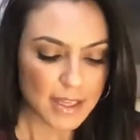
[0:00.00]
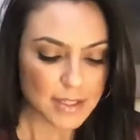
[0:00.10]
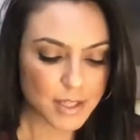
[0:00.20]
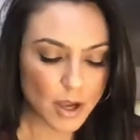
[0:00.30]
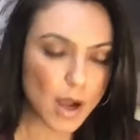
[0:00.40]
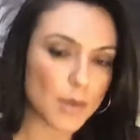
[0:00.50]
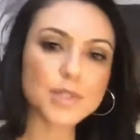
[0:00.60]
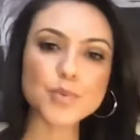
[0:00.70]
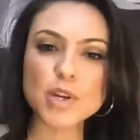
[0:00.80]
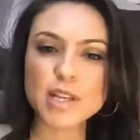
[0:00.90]
So I
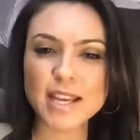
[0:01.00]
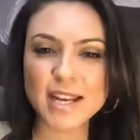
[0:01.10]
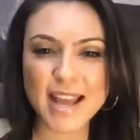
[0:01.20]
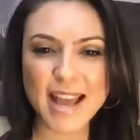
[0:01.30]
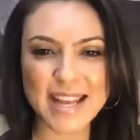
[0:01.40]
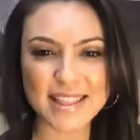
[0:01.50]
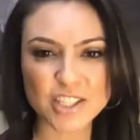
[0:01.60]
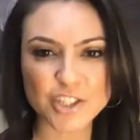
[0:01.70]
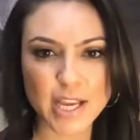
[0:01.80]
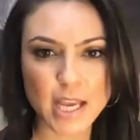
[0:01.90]
was working at the
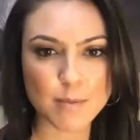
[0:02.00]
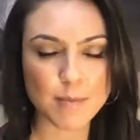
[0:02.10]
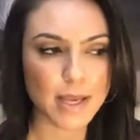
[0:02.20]
gym.